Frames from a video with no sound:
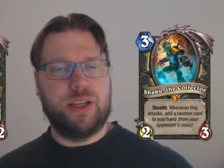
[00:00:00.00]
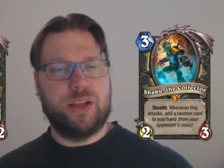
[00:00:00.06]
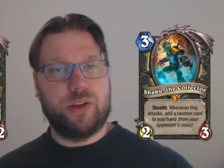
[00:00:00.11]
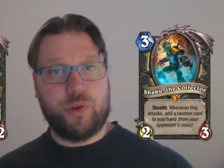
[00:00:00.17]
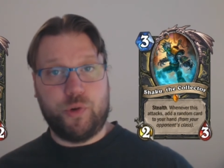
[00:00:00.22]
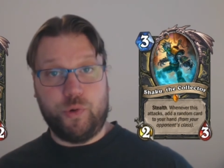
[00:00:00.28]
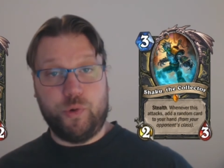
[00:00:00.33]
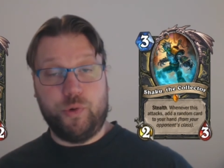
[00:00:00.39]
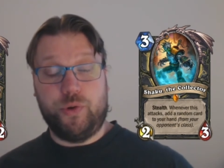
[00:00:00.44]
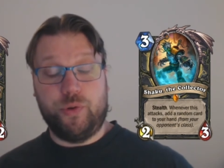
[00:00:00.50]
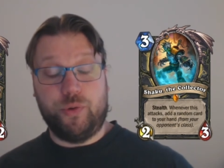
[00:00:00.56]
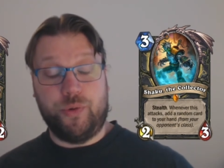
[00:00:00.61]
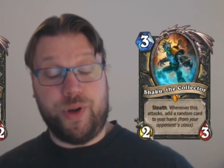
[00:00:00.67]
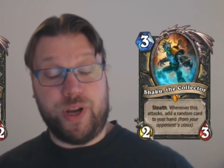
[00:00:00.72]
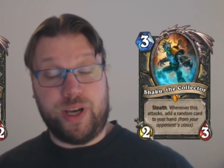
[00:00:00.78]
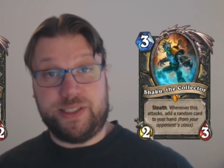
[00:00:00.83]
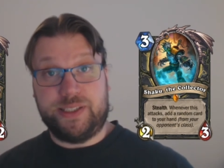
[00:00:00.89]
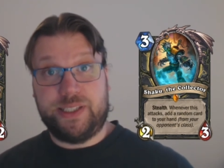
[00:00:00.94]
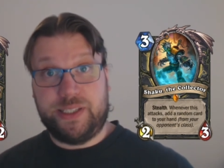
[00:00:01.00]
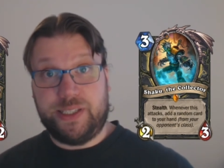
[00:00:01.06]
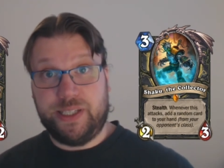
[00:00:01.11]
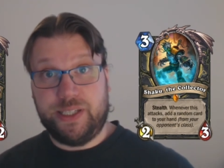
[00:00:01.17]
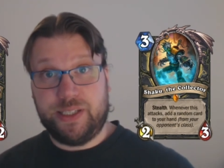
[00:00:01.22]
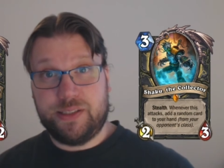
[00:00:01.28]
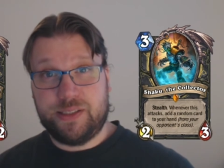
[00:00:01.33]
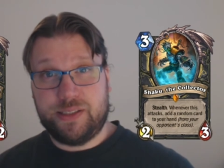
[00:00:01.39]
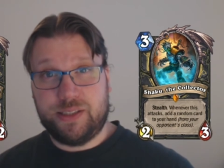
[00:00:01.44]
could do nice
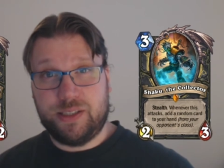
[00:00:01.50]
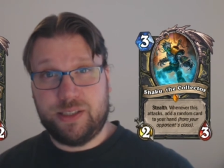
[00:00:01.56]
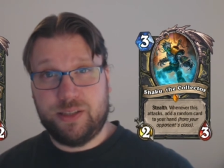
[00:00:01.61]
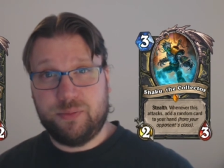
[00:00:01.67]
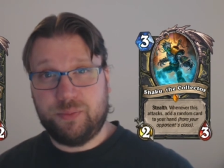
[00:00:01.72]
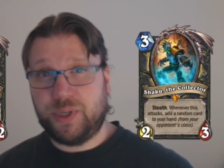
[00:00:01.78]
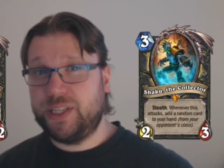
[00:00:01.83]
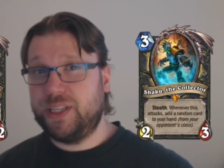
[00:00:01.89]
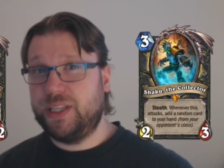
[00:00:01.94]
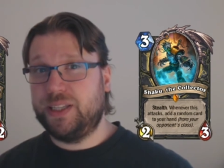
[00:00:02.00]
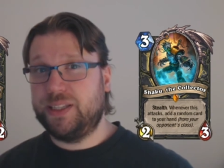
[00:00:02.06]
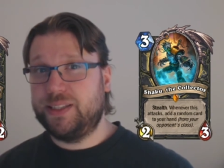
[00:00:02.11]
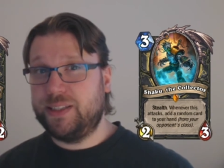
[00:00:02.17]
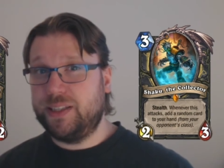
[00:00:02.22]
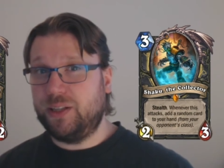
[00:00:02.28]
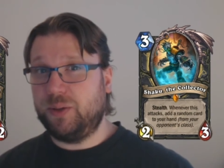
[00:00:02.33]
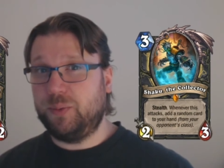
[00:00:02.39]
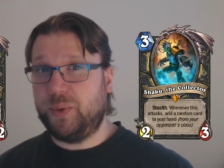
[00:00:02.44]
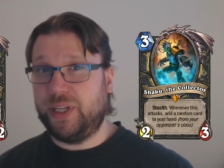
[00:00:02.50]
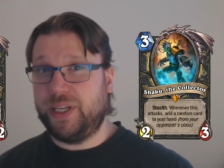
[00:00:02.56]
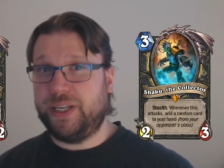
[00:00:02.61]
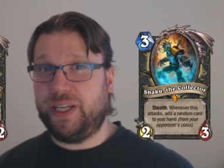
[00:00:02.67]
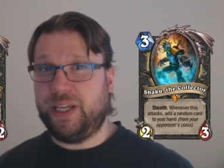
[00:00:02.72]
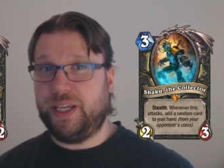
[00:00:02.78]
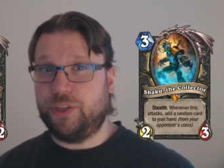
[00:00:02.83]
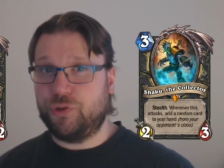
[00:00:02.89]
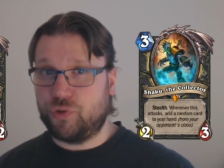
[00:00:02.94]
things, but they still played
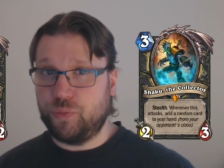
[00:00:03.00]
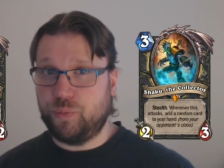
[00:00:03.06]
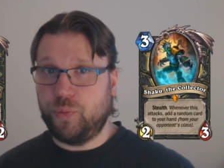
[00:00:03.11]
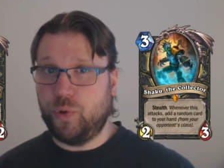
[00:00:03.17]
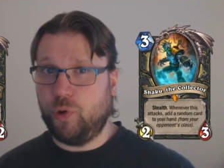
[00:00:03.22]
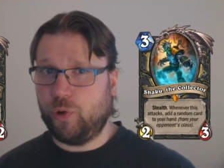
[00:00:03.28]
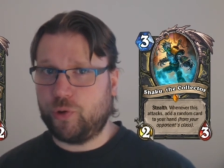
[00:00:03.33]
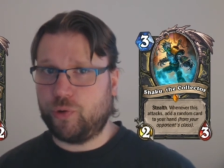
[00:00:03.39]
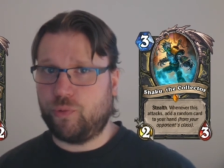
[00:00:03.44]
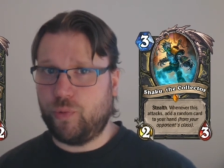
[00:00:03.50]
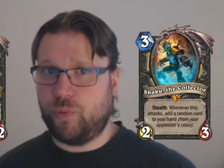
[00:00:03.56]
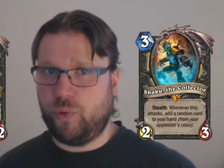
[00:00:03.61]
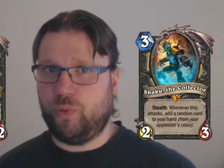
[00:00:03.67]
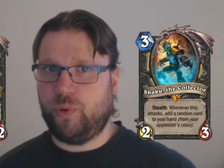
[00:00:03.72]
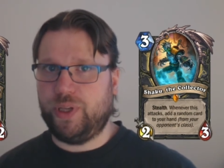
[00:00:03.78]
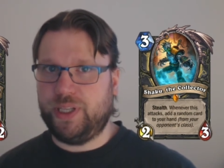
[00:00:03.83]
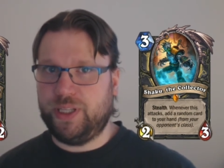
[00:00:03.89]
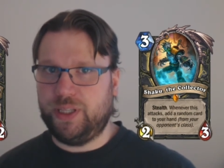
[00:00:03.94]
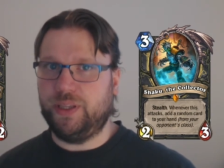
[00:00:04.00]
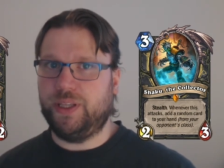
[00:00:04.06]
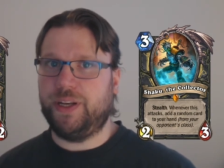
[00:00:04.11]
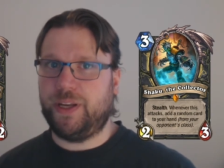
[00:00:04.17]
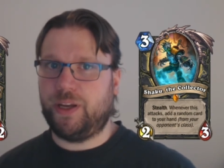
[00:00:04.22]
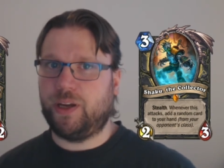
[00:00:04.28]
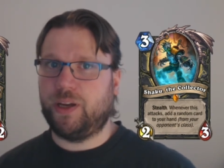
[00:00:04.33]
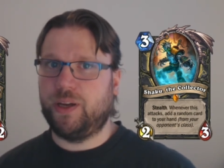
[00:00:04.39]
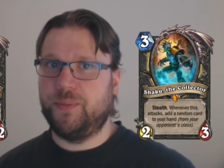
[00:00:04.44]
a support role in the
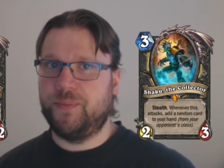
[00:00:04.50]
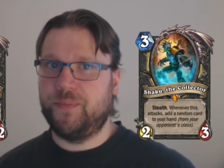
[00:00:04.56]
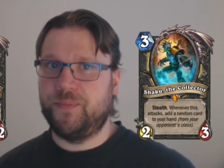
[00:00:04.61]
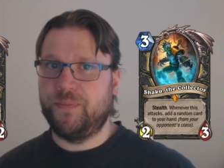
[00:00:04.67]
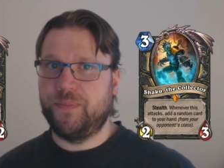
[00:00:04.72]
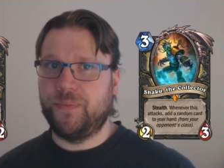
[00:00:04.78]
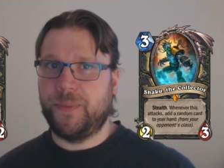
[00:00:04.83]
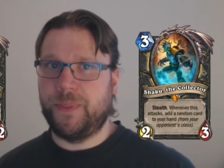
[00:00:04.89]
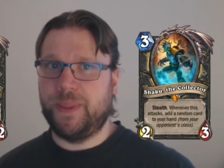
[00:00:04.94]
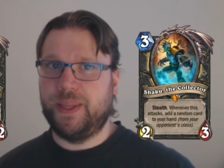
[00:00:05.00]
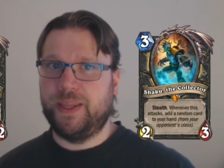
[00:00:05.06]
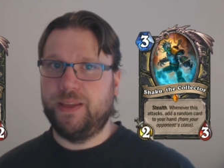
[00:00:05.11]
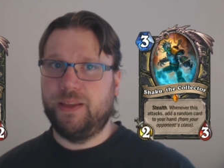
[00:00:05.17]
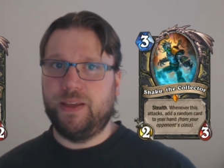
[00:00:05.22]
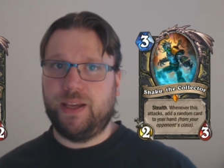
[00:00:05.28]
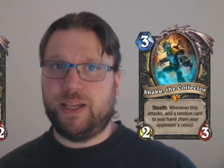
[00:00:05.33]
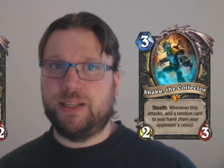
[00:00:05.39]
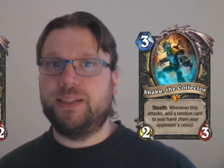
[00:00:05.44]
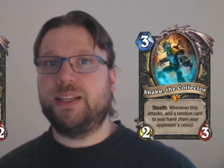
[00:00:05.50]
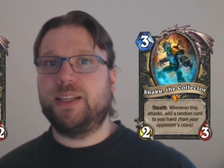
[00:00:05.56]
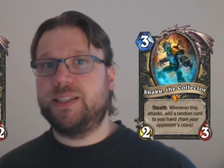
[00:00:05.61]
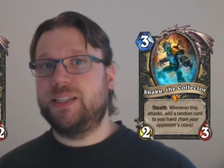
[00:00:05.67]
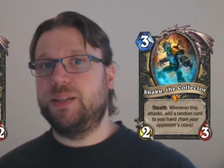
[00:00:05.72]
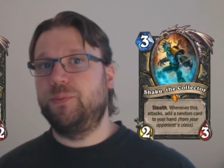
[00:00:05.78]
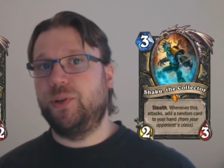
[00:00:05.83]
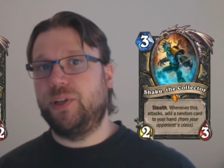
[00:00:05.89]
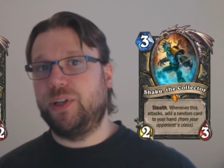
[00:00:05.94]
deck. And that's
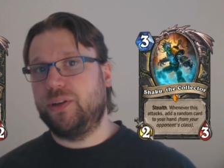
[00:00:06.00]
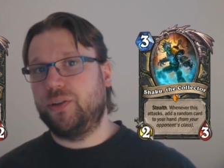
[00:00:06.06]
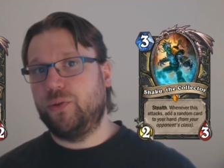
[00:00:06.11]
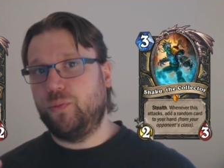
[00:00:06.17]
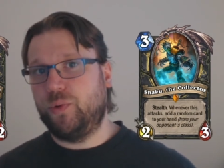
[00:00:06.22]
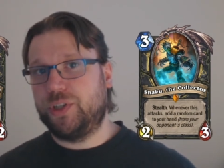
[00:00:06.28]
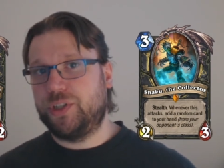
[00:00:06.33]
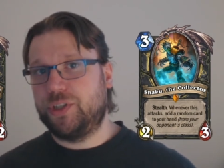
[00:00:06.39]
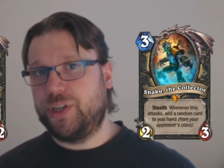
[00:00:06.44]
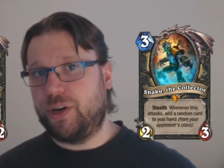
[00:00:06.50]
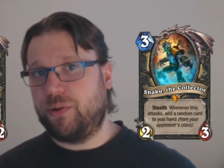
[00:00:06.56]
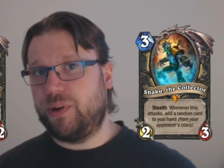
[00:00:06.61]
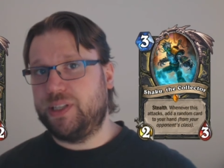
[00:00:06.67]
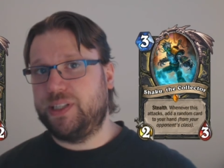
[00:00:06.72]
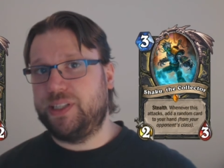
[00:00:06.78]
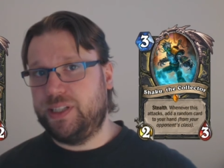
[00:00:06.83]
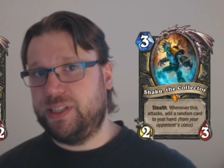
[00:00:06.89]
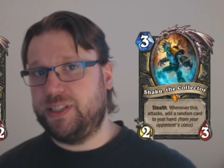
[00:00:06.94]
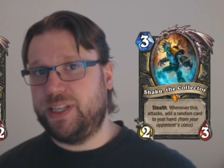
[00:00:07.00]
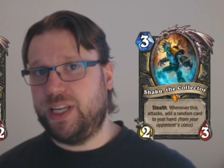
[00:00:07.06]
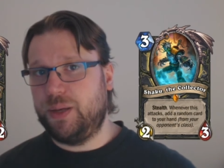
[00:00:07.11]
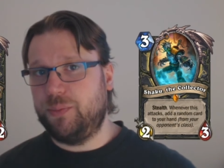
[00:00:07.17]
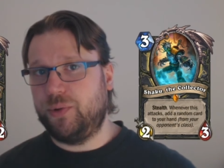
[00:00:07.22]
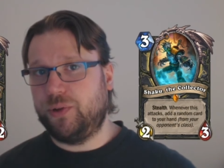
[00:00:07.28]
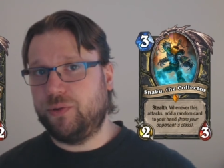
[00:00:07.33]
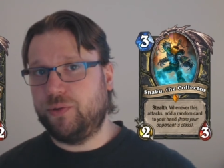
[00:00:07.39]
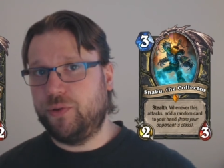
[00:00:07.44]
similar to what Sherazin is
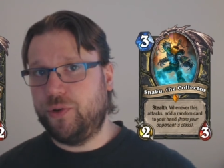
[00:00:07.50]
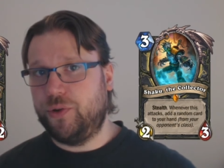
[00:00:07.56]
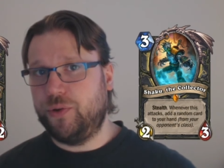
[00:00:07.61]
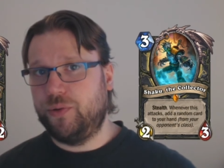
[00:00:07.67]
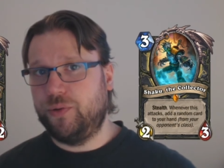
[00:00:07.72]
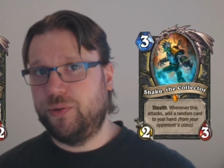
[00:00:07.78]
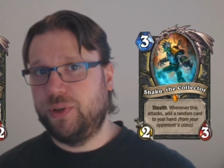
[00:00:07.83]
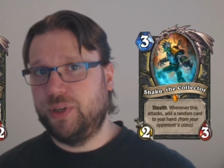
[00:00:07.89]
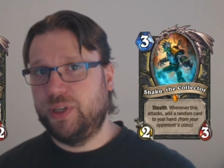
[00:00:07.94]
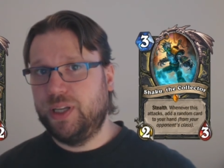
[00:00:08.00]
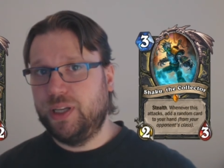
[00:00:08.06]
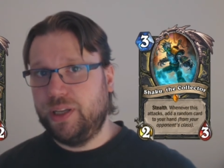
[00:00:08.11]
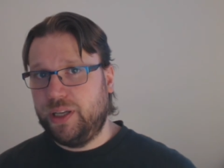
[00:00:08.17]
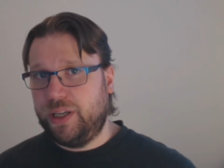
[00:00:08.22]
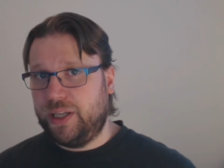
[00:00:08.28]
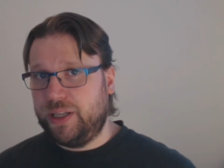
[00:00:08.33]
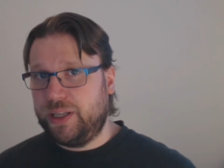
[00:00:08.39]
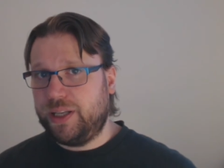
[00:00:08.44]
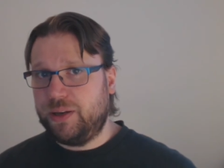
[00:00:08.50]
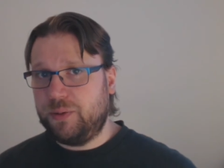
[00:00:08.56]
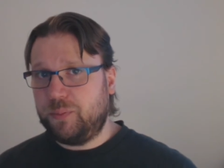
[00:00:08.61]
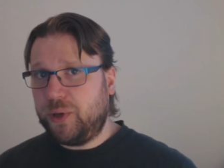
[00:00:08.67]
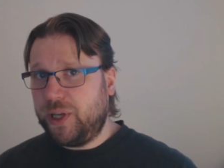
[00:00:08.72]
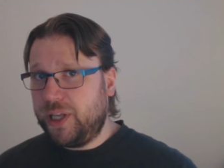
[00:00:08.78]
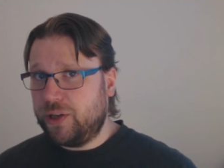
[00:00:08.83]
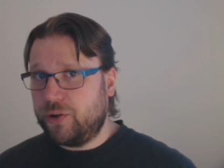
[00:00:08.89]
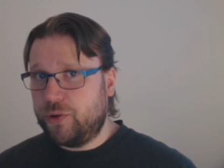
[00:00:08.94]
able to do. It can
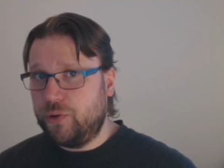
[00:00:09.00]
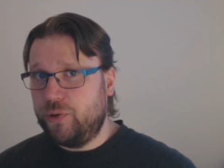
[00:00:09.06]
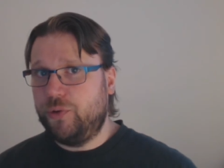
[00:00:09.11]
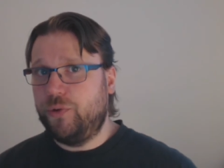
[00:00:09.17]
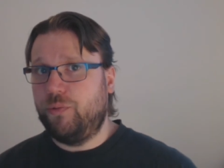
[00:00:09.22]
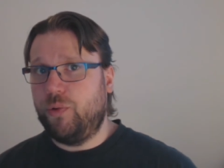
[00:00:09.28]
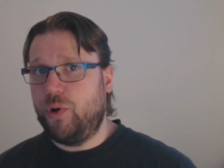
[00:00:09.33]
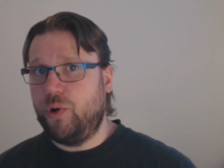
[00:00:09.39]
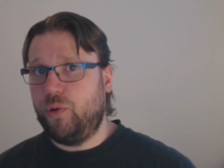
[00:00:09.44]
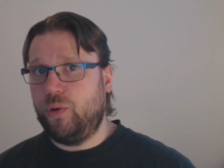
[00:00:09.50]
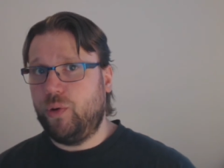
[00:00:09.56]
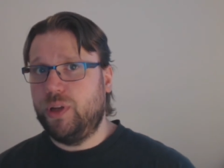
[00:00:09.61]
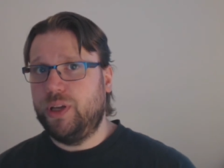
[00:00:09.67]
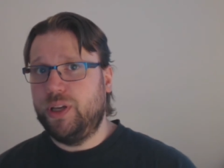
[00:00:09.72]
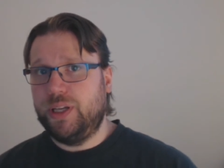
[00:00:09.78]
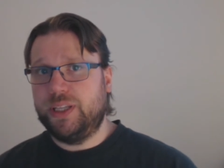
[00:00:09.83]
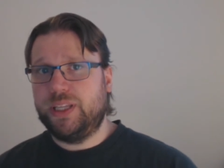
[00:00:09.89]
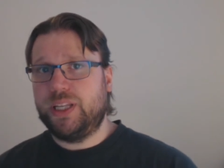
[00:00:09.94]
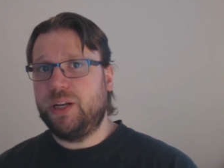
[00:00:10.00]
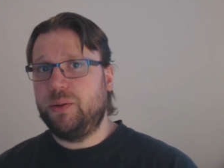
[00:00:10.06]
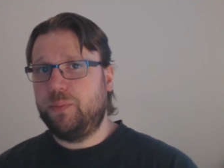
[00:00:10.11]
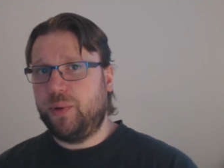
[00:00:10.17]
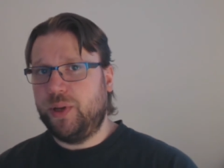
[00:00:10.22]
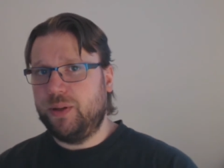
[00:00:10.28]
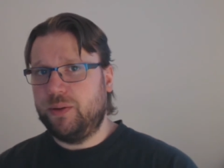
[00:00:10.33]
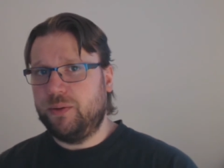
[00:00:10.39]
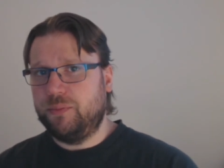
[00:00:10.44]
play a good role, it can
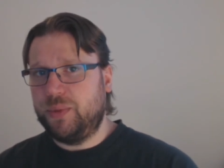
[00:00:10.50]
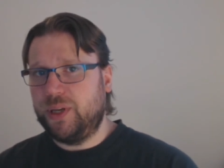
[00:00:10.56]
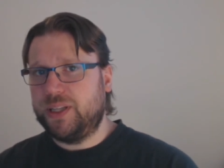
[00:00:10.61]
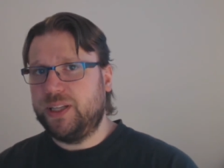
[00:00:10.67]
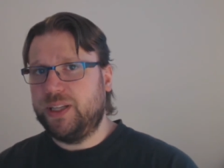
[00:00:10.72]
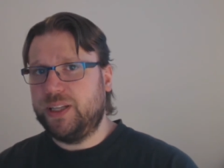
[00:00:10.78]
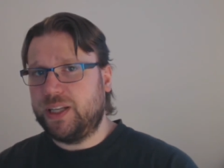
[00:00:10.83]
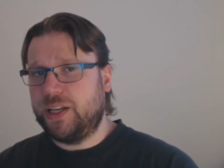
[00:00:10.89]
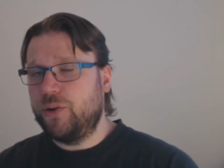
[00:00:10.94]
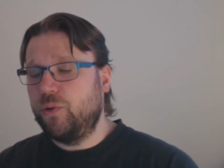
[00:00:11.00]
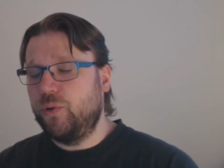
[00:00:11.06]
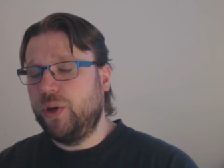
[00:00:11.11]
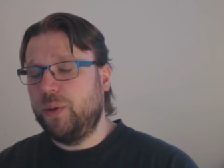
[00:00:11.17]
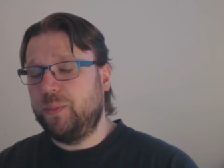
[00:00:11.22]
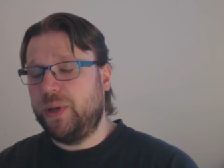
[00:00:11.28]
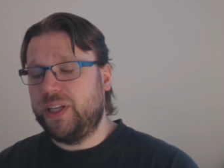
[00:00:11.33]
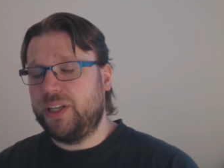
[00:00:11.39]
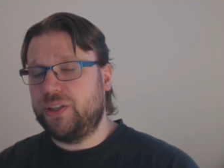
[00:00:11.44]
play, but it can only play a